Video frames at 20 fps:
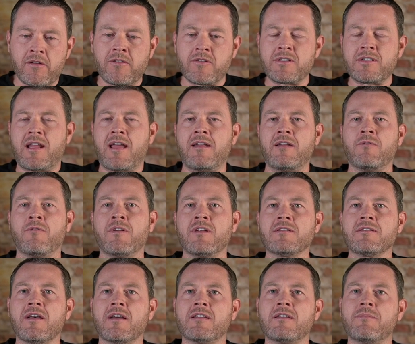understanding what
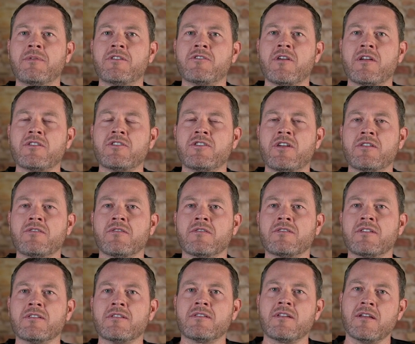it's like to be transgender,
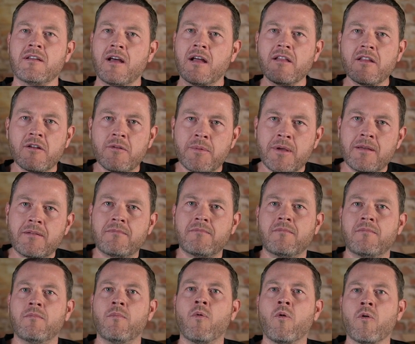just a little bit
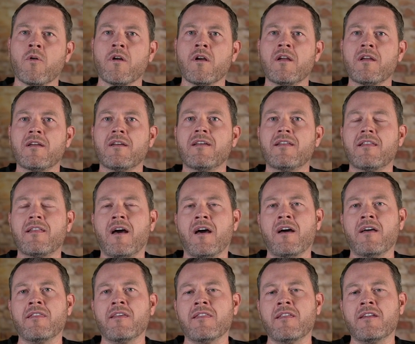more
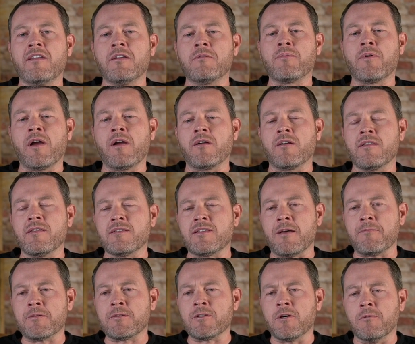uh, than they did prior to this
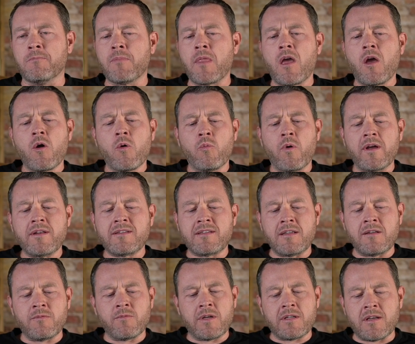episode. What
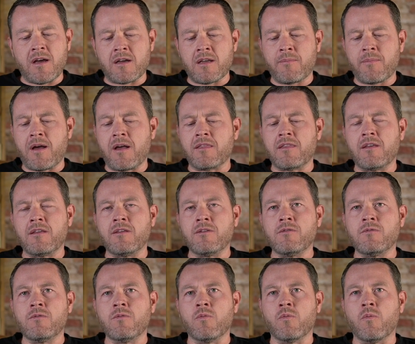didn't we talk about that
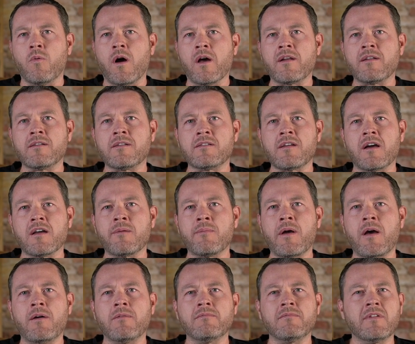you wanted to talk
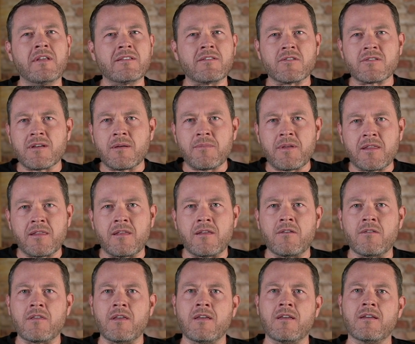about? Is there something that
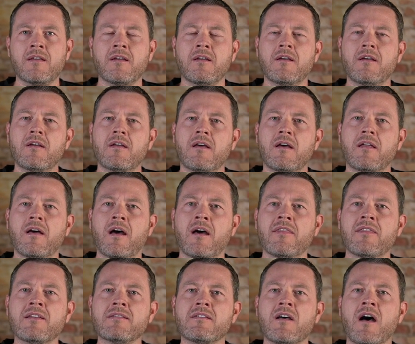you think uh,
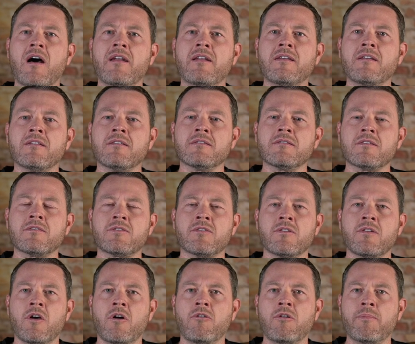this audience
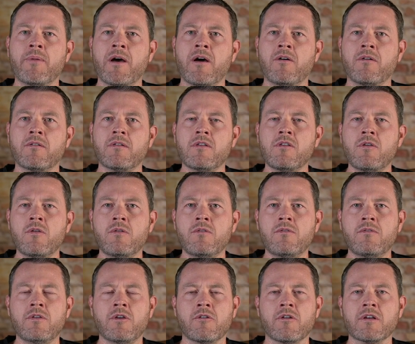should know about
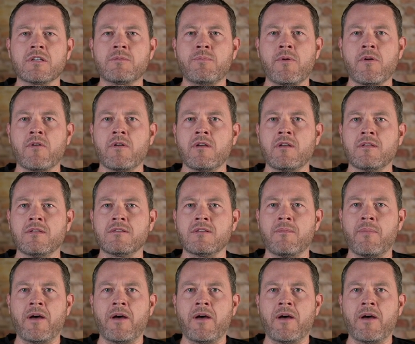you, your experience,